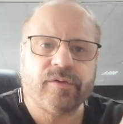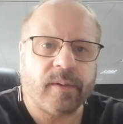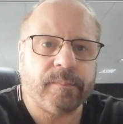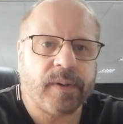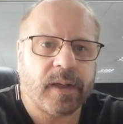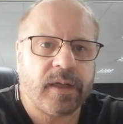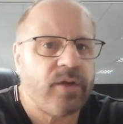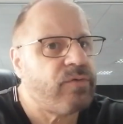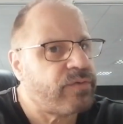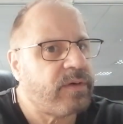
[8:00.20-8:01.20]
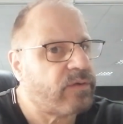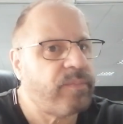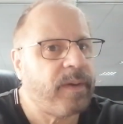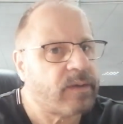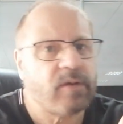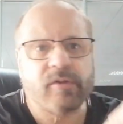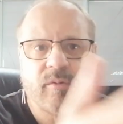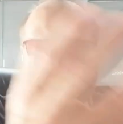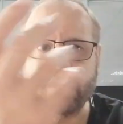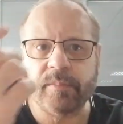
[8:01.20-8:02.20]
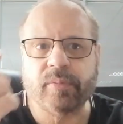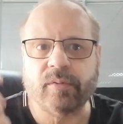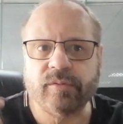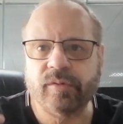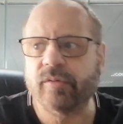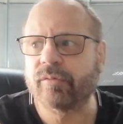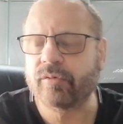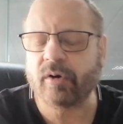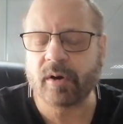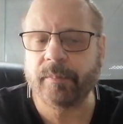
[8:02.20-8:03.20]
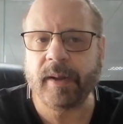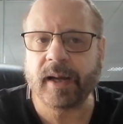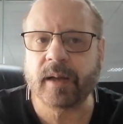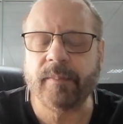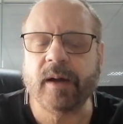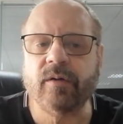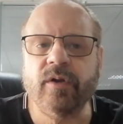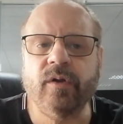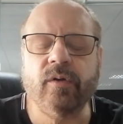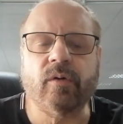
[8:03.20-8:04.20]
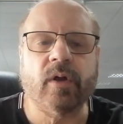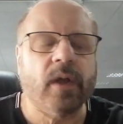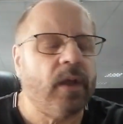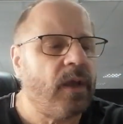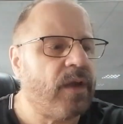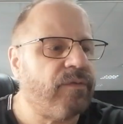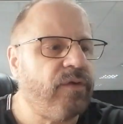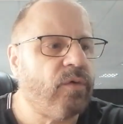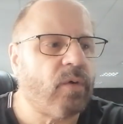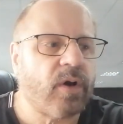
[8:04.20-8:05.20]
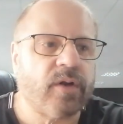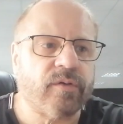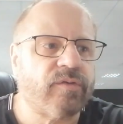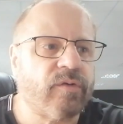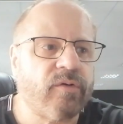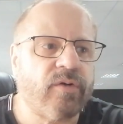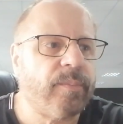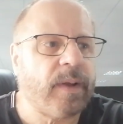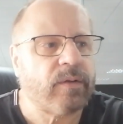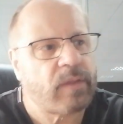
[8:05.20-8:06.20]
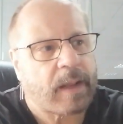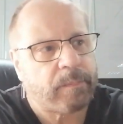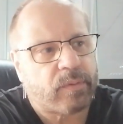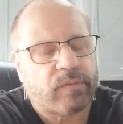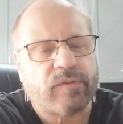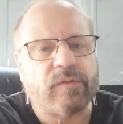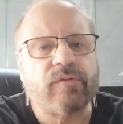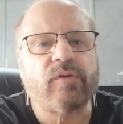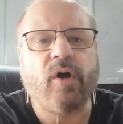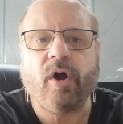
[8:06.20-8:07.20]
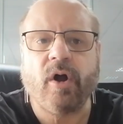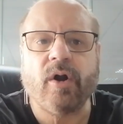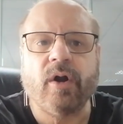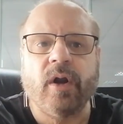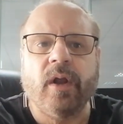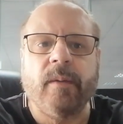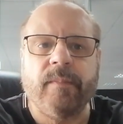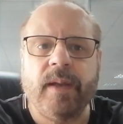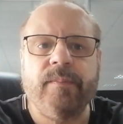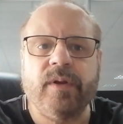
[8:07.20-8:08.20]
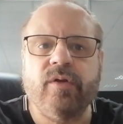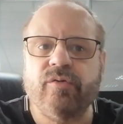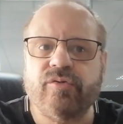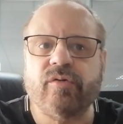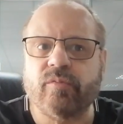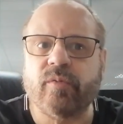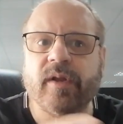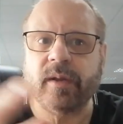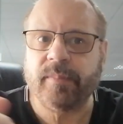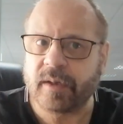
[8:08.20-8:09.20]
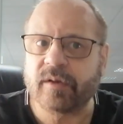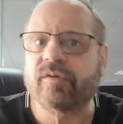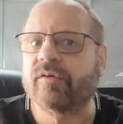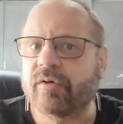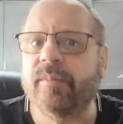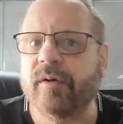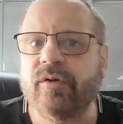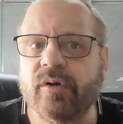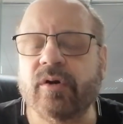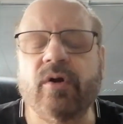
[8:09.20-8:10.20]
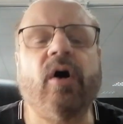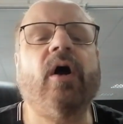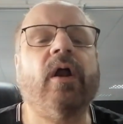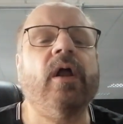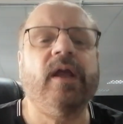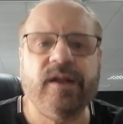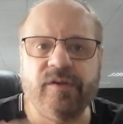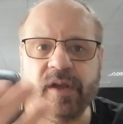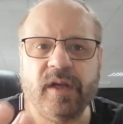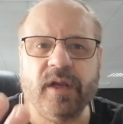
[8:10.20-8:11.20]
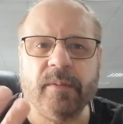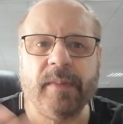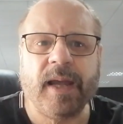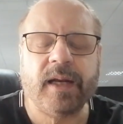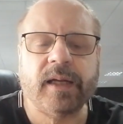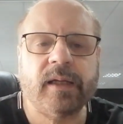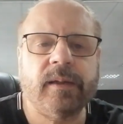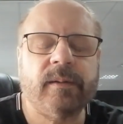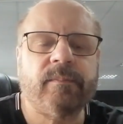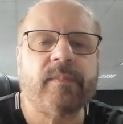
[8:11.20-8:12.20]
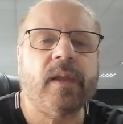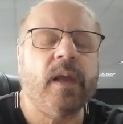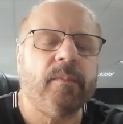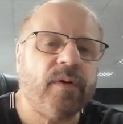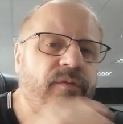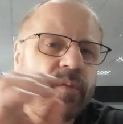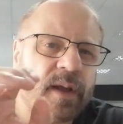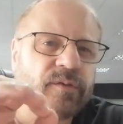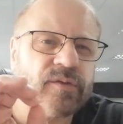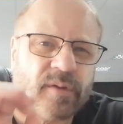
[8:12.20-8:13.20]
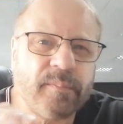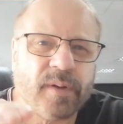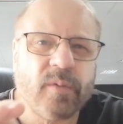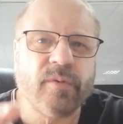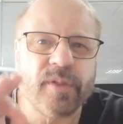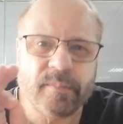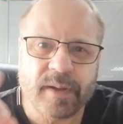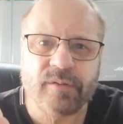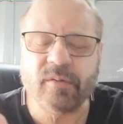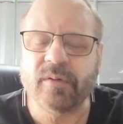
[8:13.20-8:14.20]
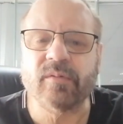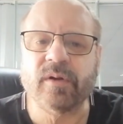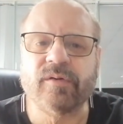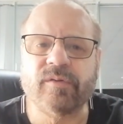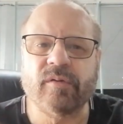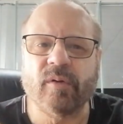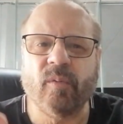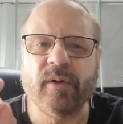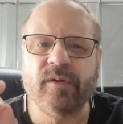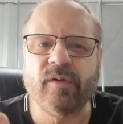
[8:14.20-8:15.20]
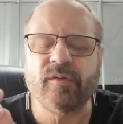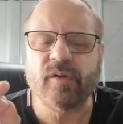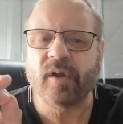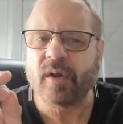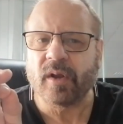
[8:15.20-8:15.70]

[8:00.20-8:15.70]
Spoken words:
somebody, you should expect other people to talk bad about you. If you are concerned about that person's car, maybe you should really be concerned about your car. It's idiomatic. But if you ask somebody with a mental illness, what does